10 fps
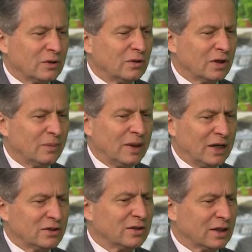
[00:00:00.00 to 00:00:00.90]
but you can
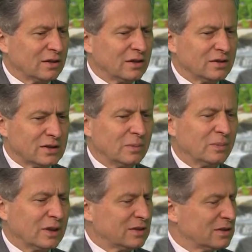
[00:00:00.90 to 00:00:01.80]
imagine that in some
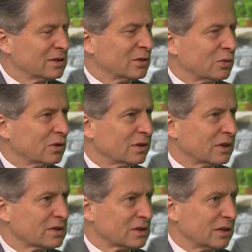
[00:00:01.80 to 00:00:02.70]
places in the world
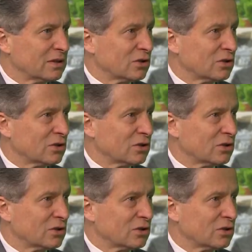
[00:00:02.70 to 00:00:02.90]
it's